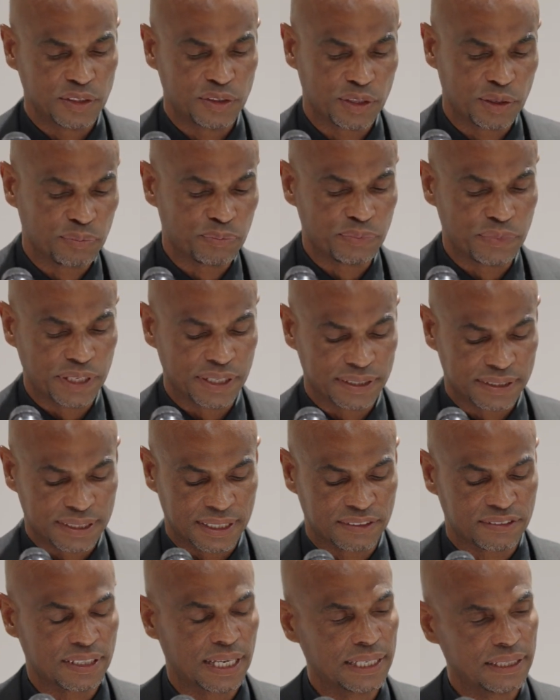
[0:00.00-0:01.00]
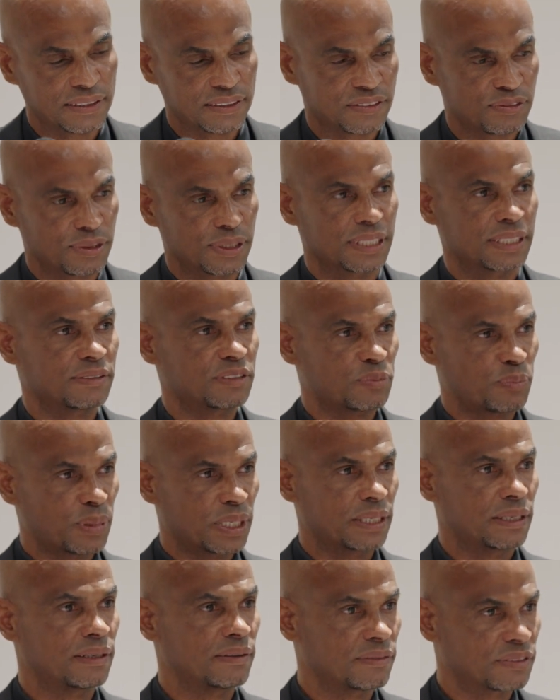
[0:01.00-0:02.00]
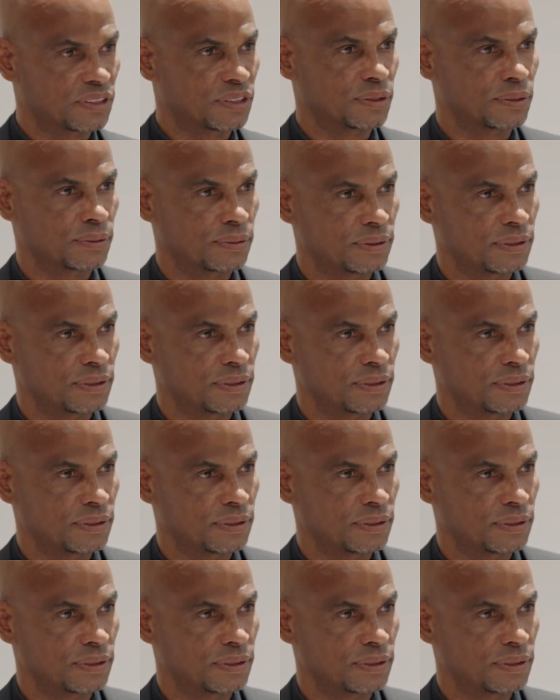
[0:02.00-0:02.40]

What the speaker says: the site is really split in two.